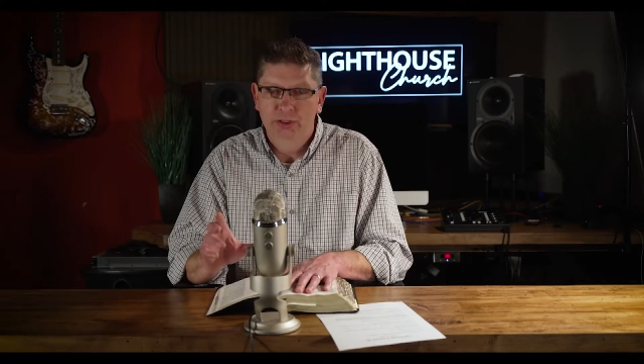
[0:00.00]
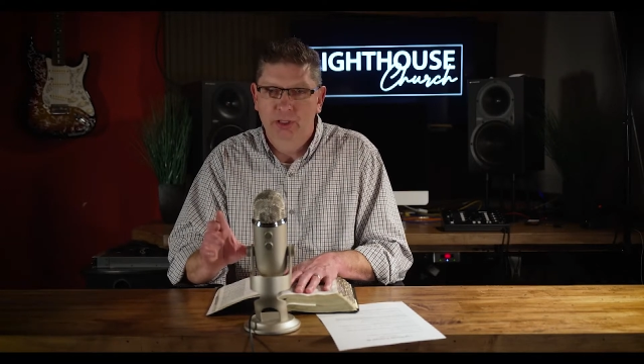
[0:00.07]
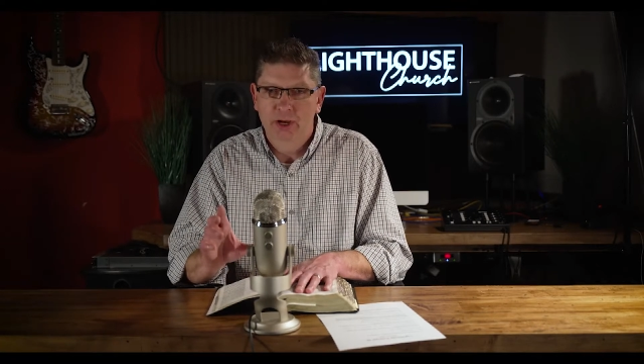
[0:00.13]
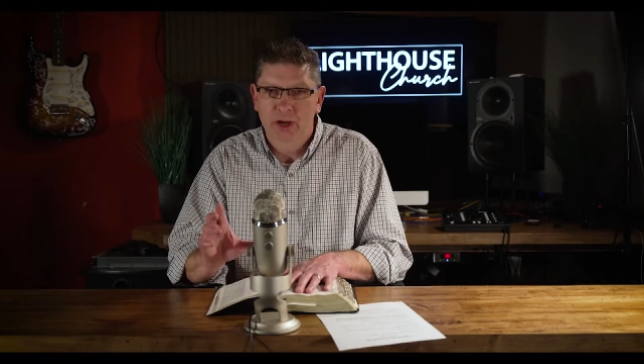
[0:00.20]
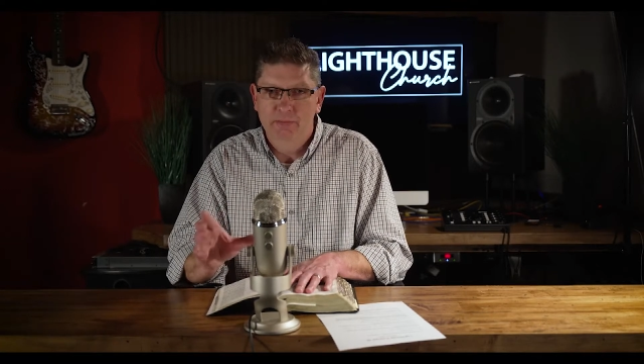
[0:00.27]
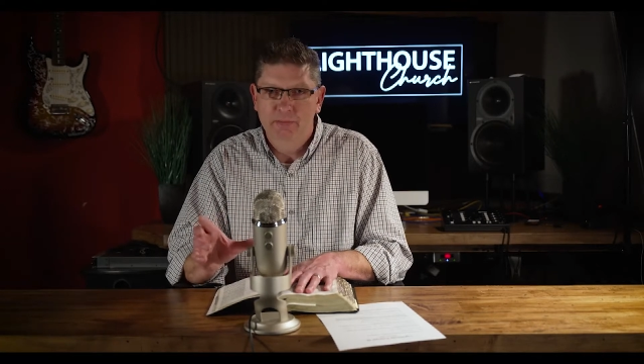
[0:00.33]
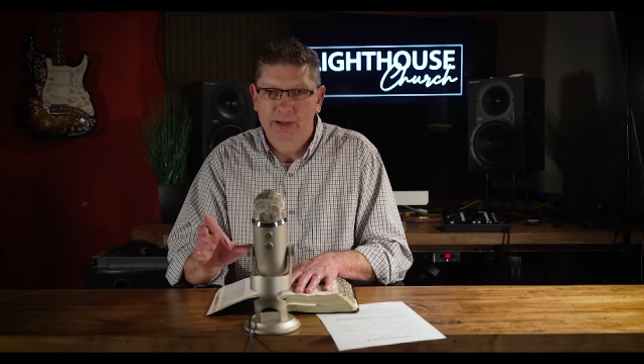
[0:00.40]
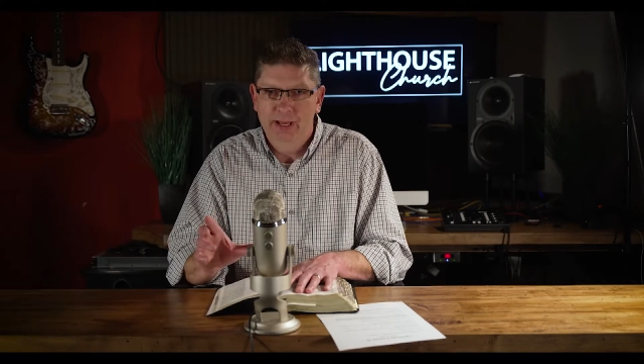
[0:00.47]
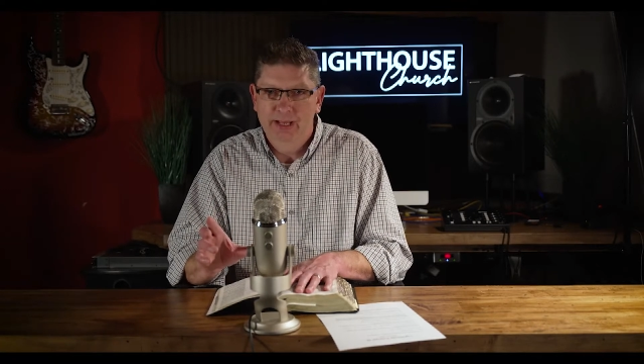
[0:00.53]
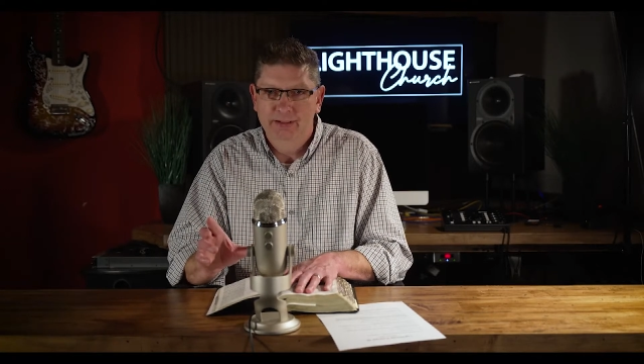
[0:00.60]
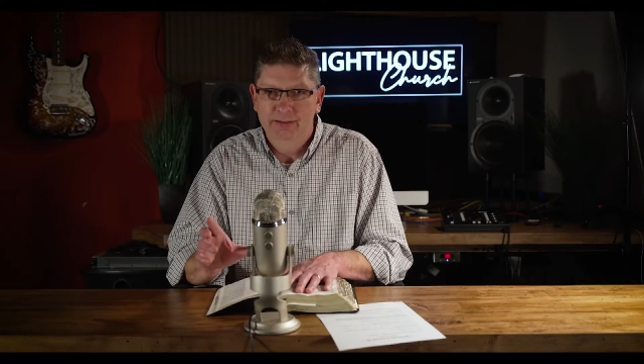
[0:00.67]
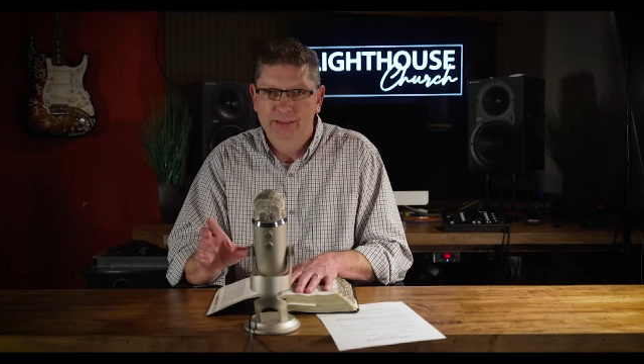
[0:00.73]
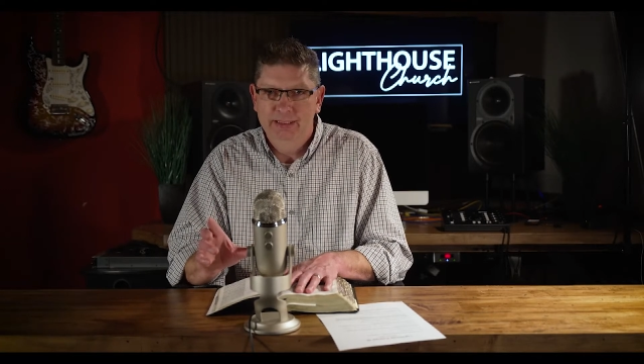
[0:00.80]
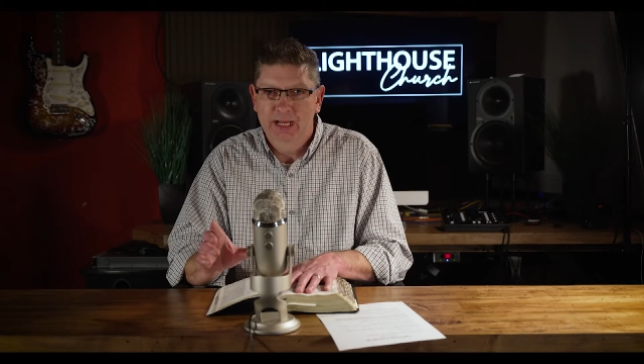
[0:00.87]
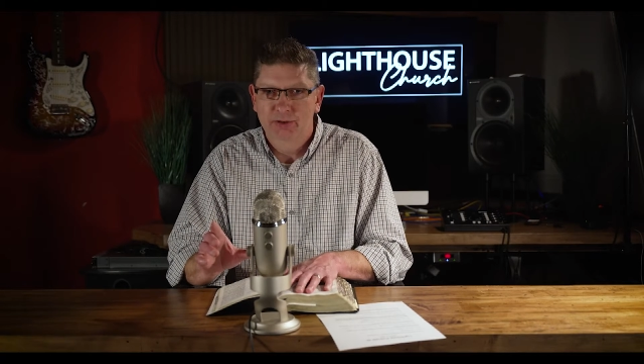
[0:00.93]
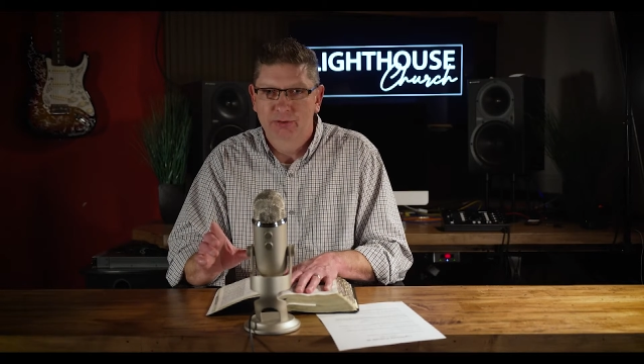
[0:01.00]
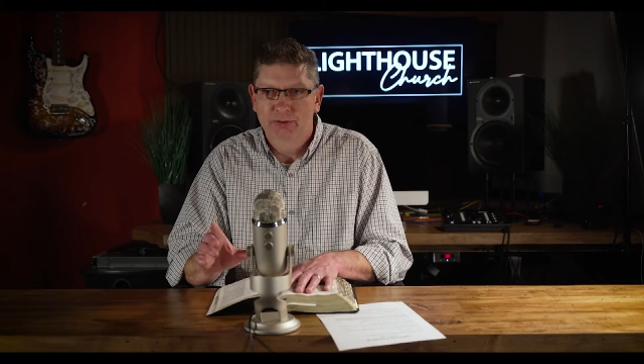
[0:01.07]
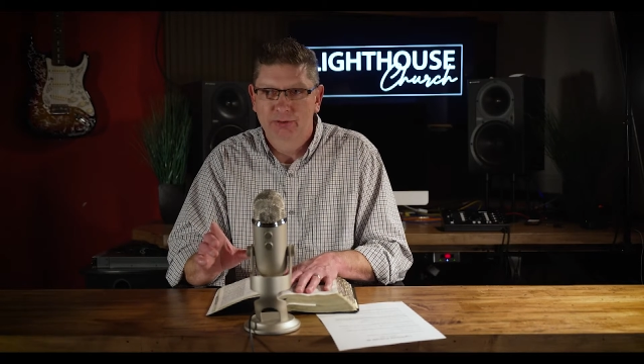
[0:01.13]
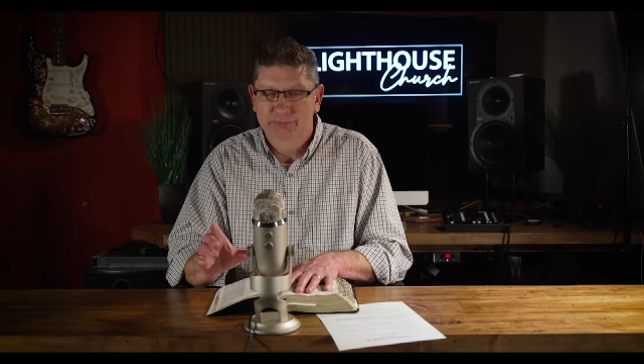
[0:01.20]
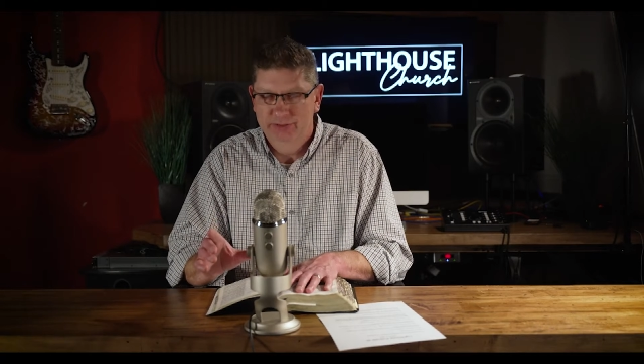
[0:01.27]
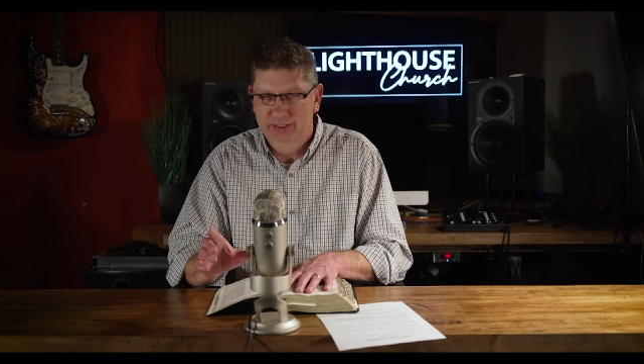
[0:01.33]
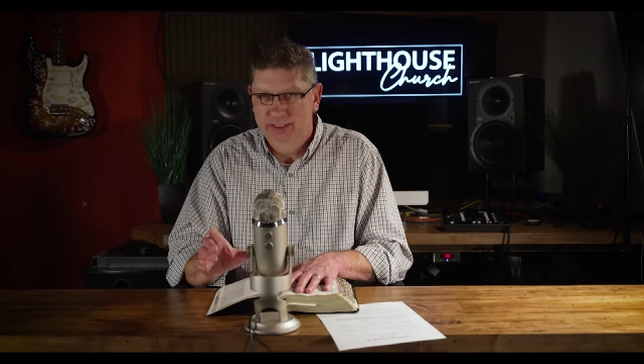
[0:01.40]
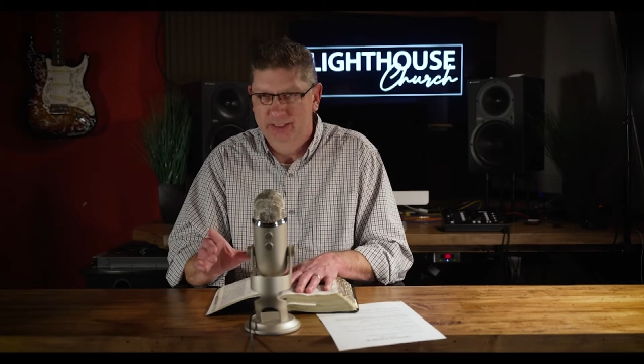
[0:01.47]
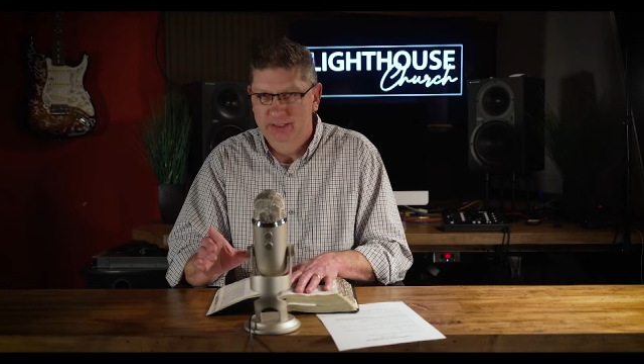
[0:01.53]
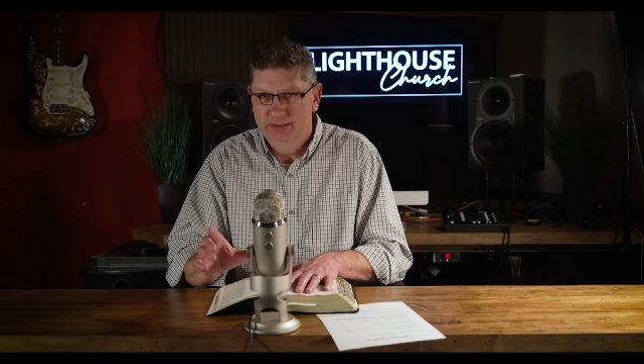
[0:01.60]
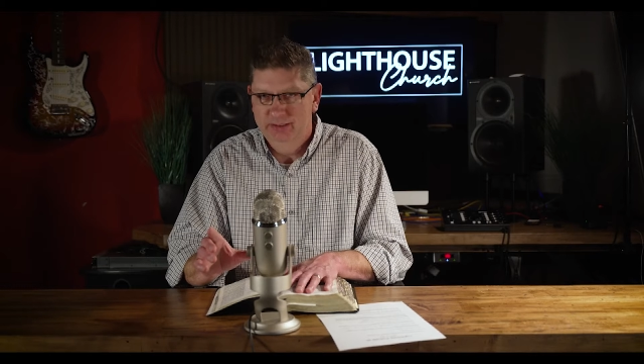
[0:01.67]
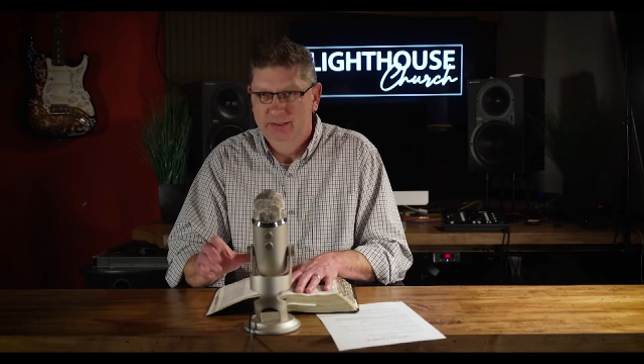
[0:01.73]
combat counterfeiting.